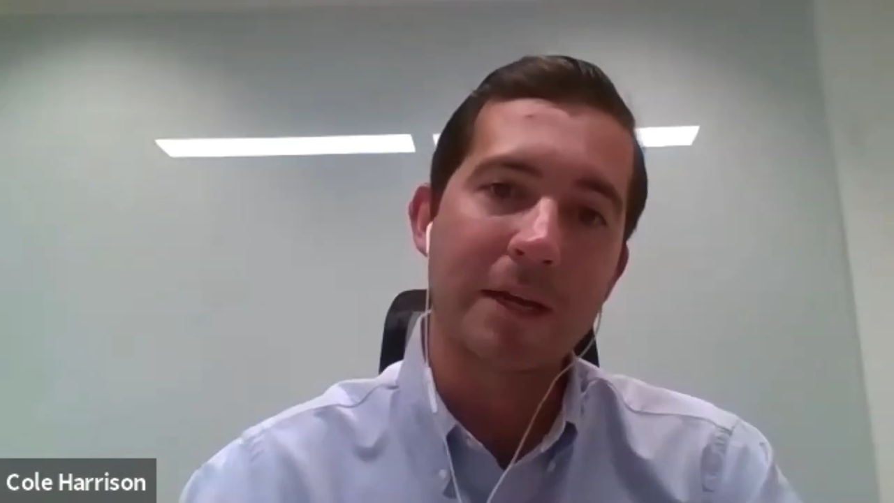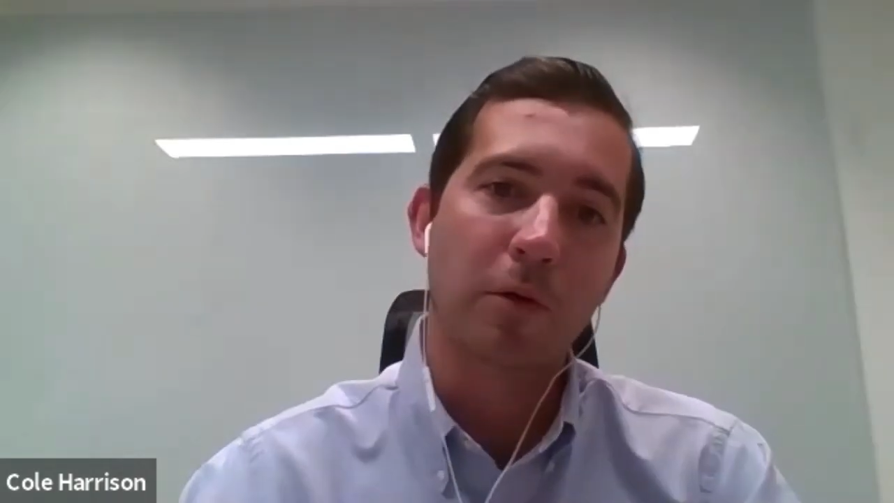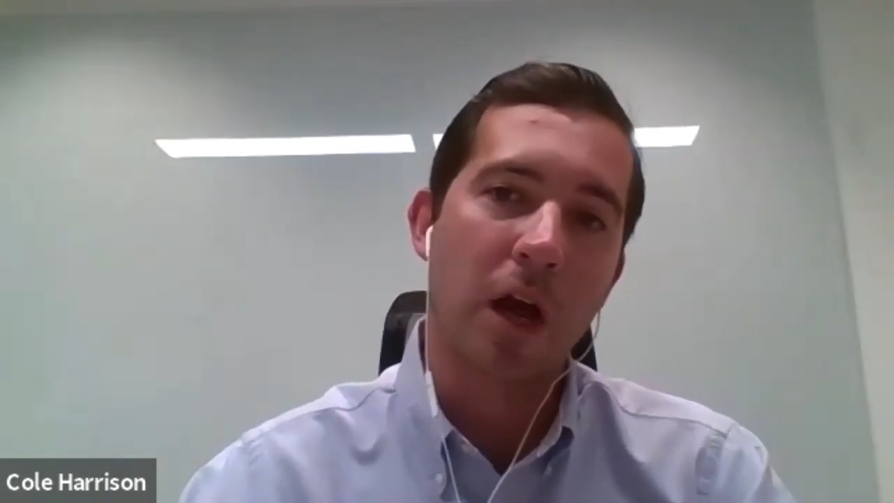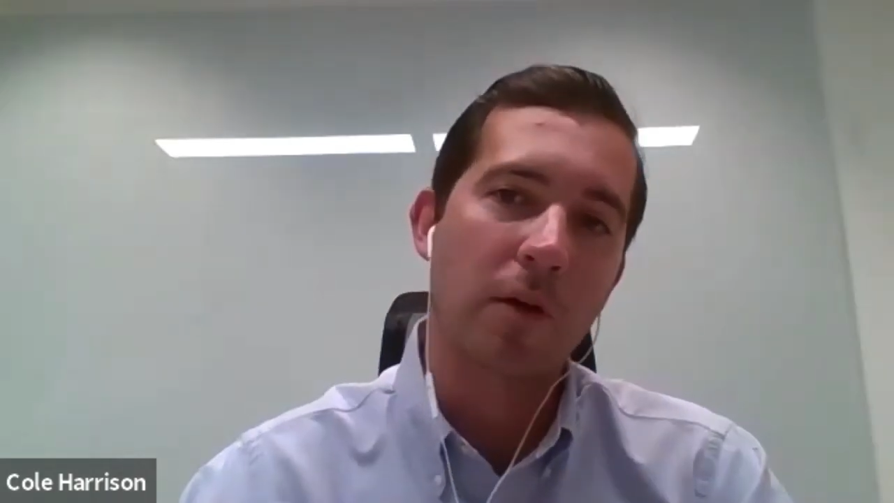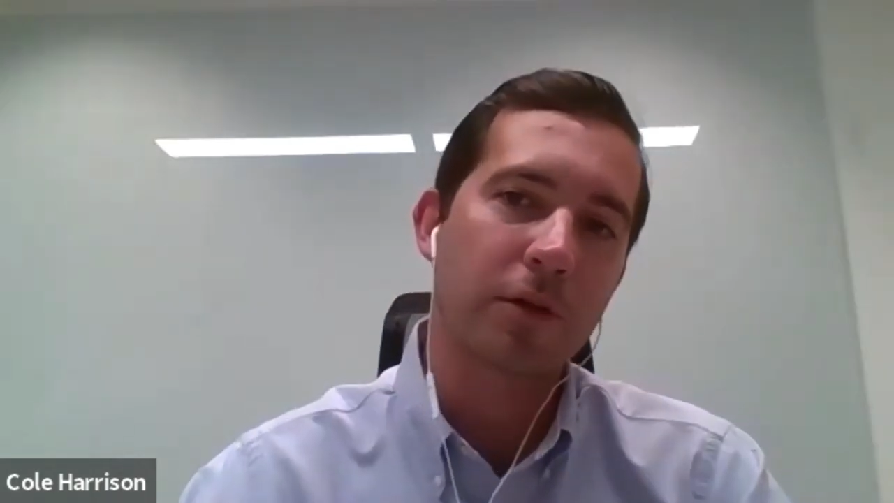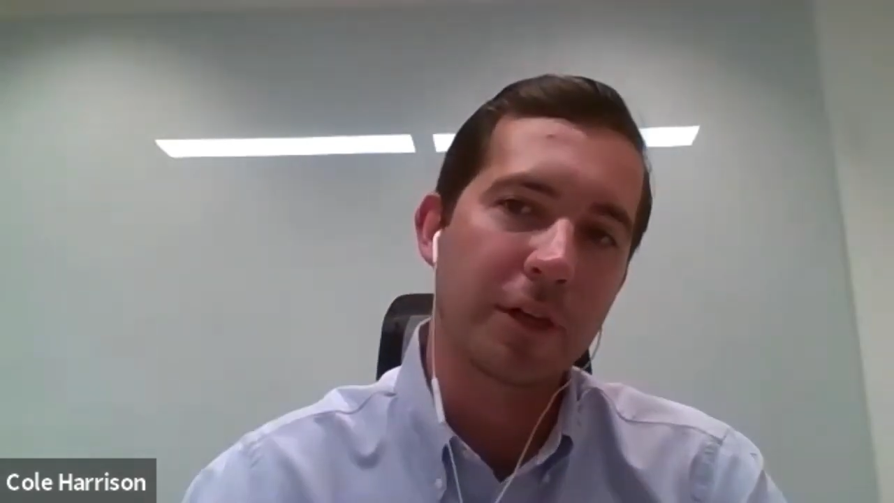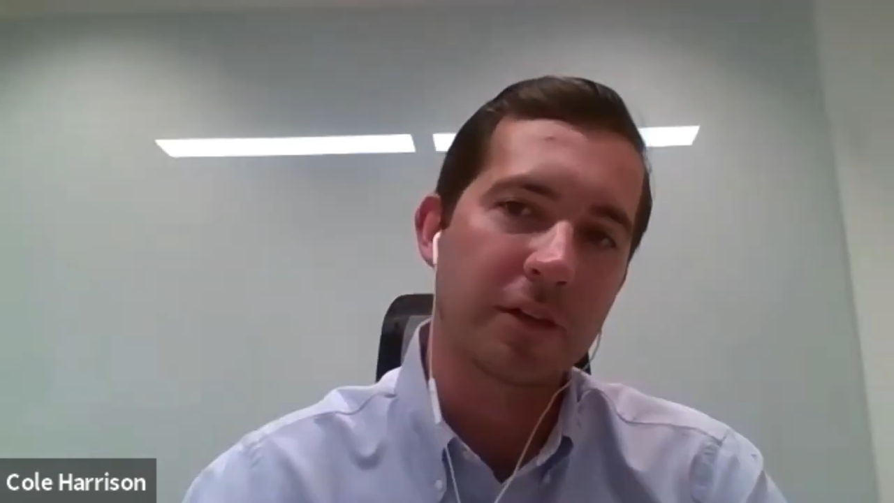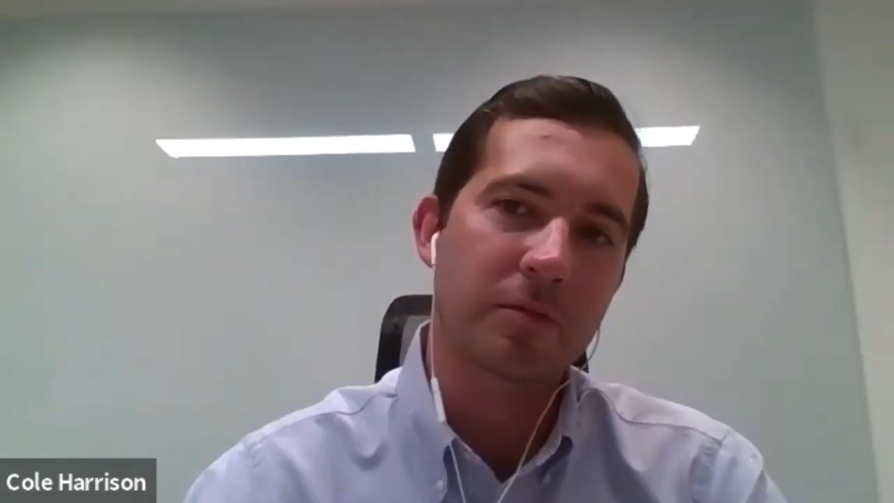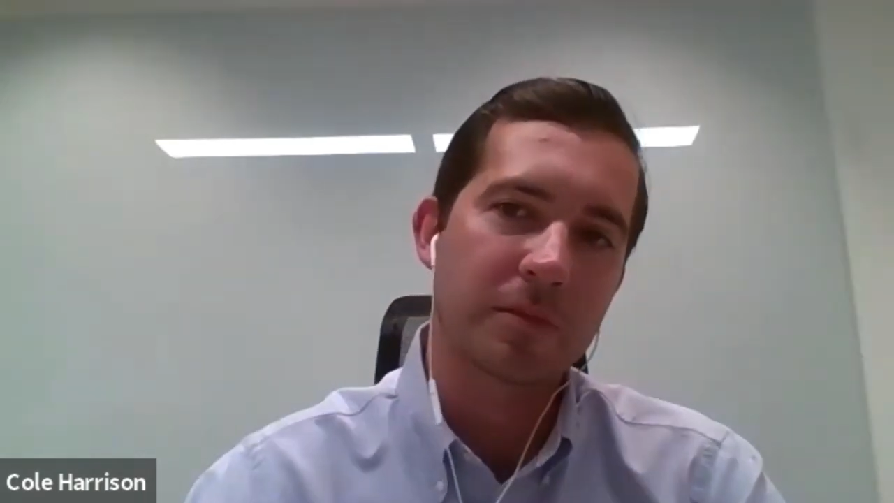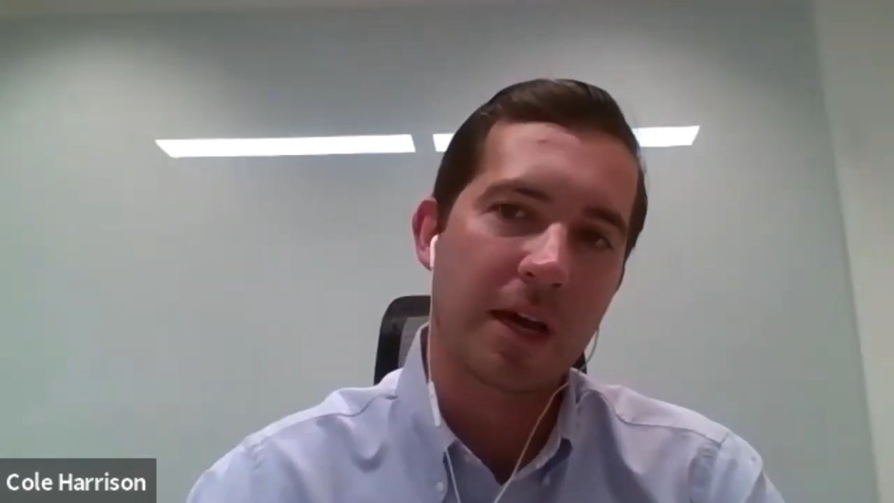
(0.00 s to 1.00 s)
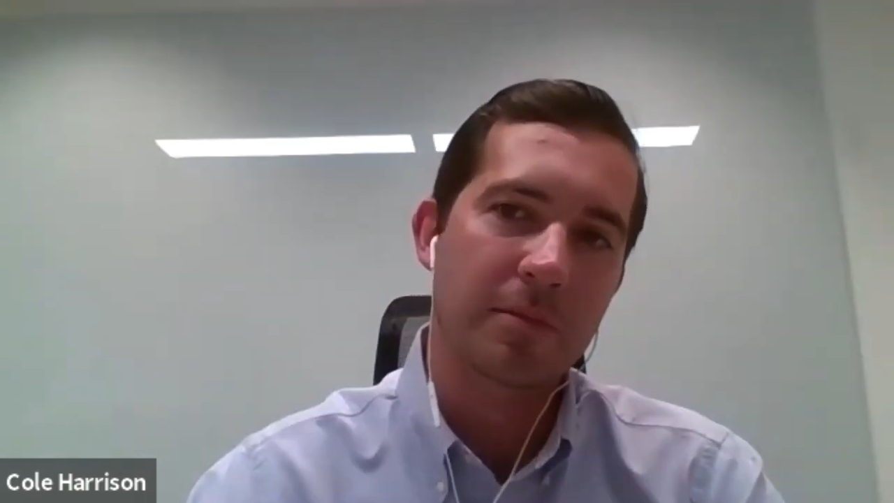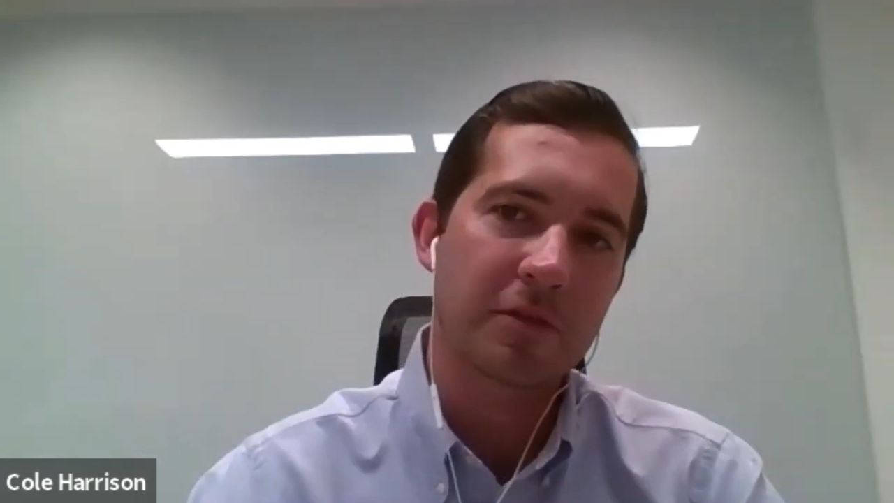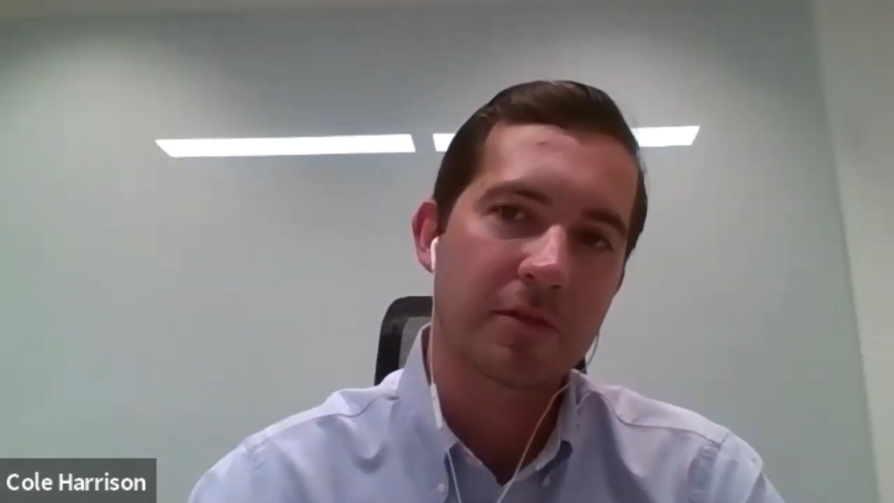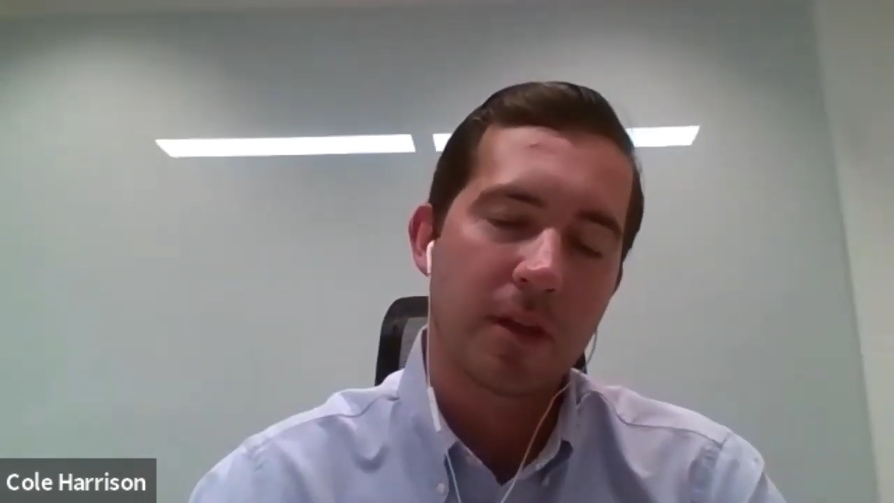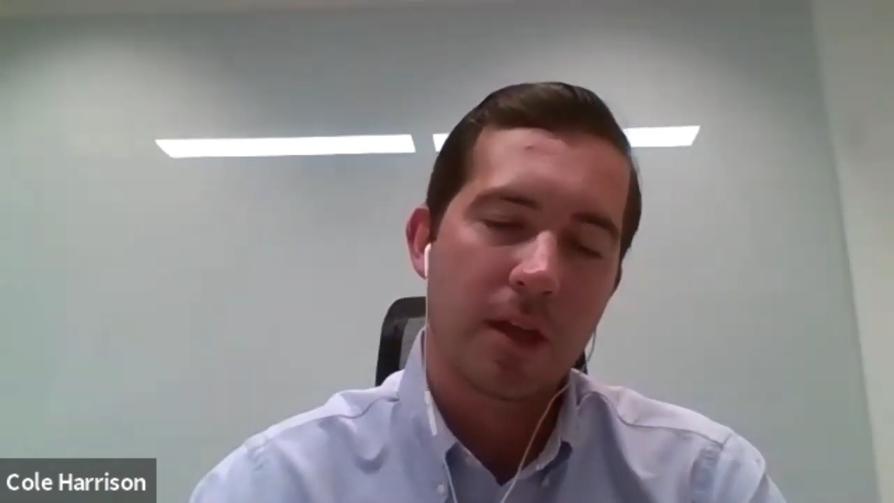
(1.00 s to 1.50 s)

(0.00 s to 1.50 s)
recovery unit sometimes.